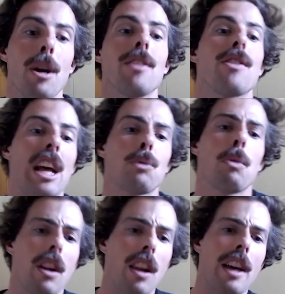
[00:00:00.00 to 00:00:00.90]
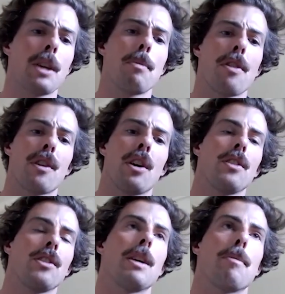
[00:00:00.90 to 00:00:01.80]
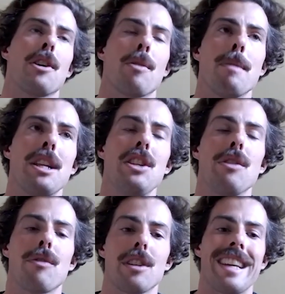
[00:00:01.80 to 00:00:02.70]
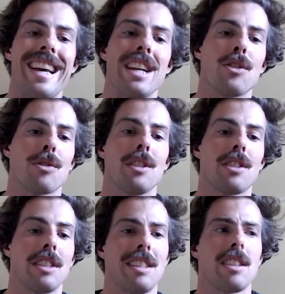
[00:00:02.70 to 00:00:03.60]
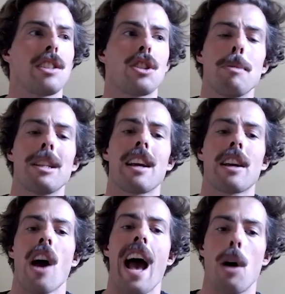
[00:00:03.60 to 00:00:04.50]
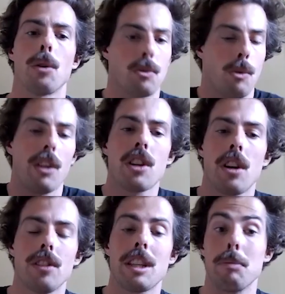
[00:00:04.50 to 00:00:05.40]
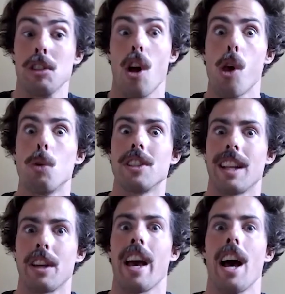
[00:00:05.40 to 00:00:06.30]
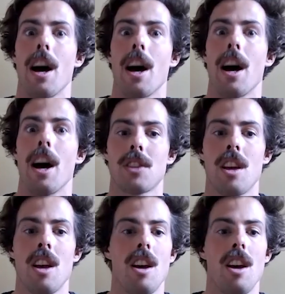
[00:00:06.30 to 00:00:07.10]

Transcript: But that's what I like about the concept. There are many different entrants. It's, it's a bit like a house. Well, a concept is always like a house.